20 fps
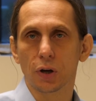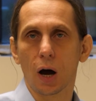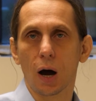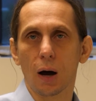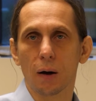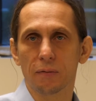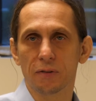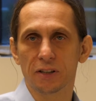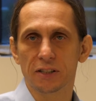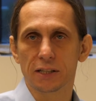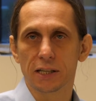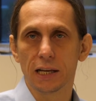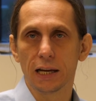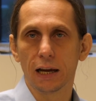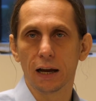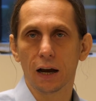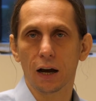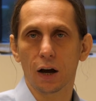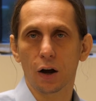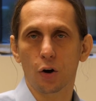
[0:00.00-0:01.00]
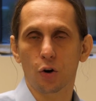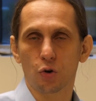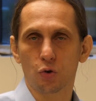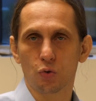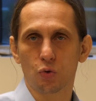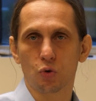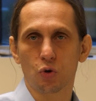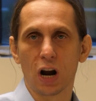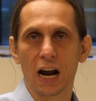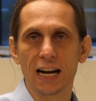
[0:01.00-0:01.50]
obviously
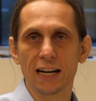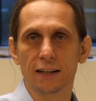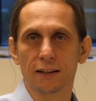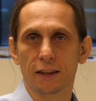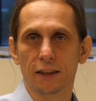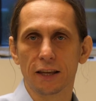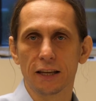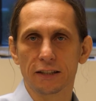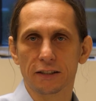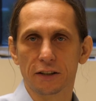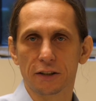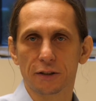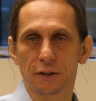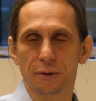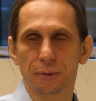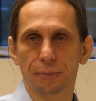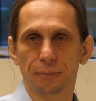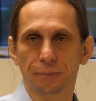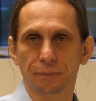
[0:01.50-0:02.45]
write a thesis.